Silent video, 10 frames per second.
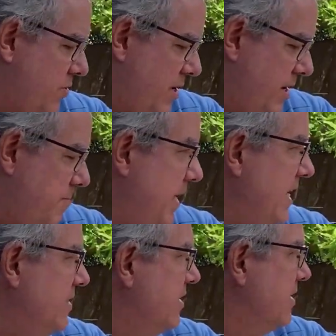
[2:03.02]
the
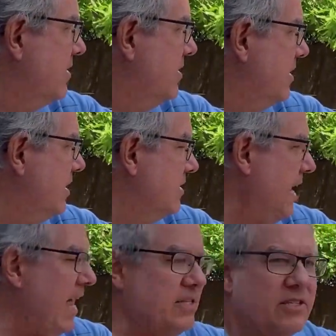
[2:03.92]
pieces that
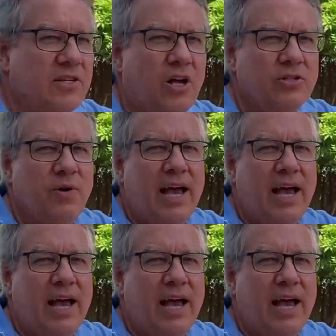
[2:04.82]
this also